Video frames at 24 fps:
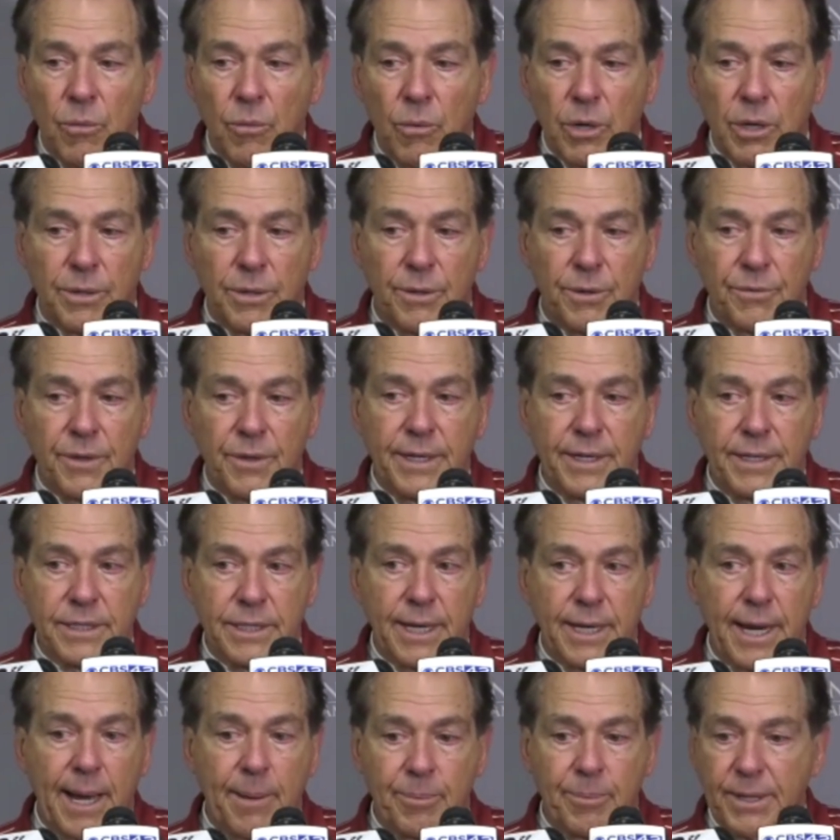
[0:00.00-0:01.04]
one of the
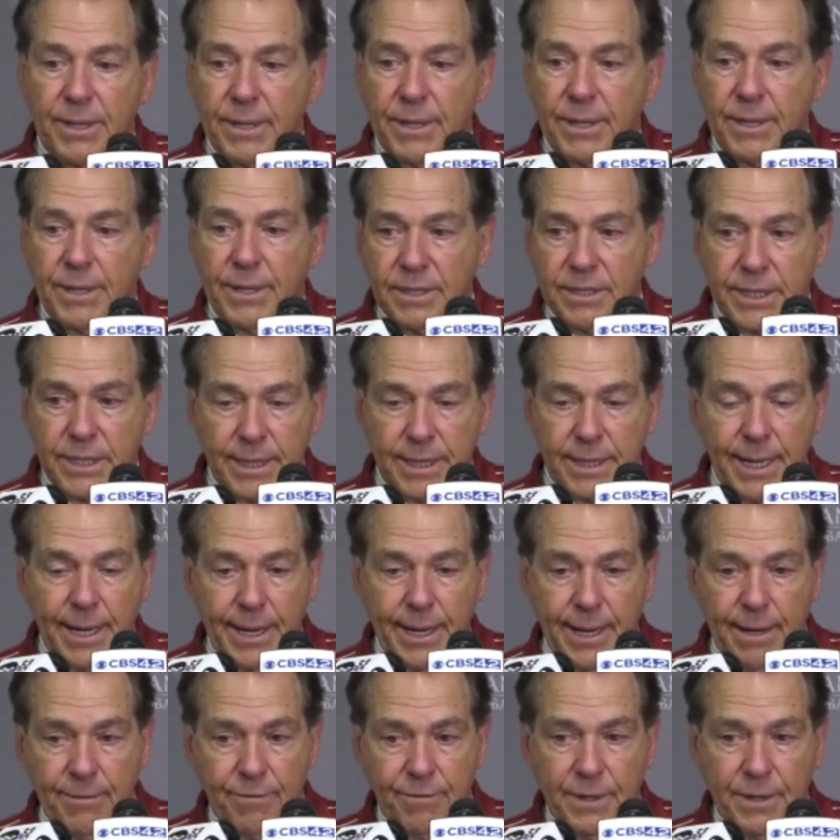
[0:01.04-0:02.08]
things that happened in the
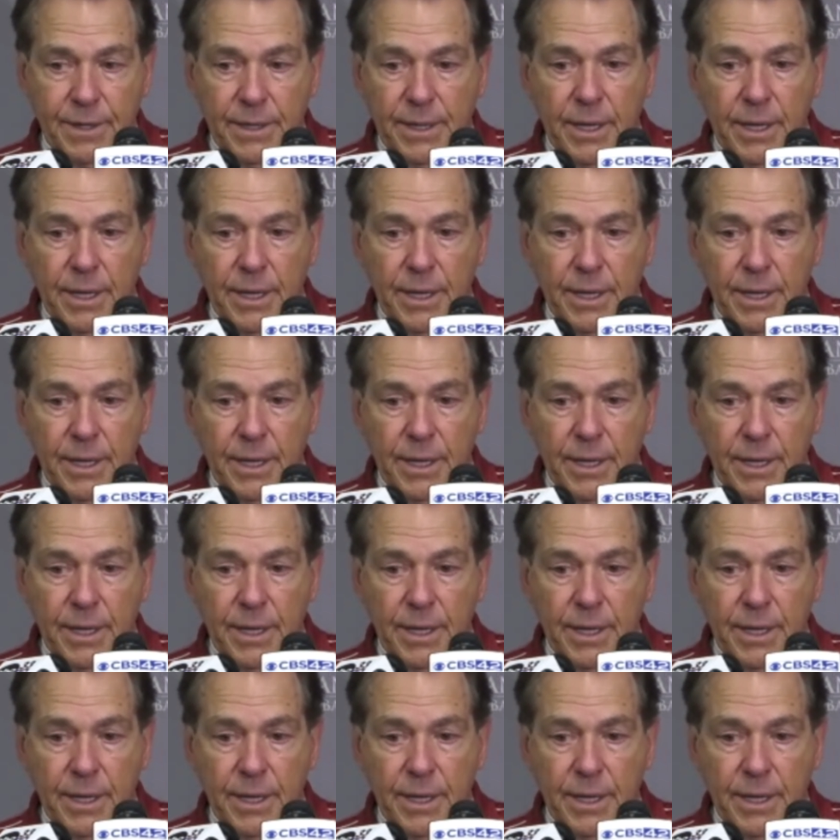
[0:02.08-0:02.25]
second half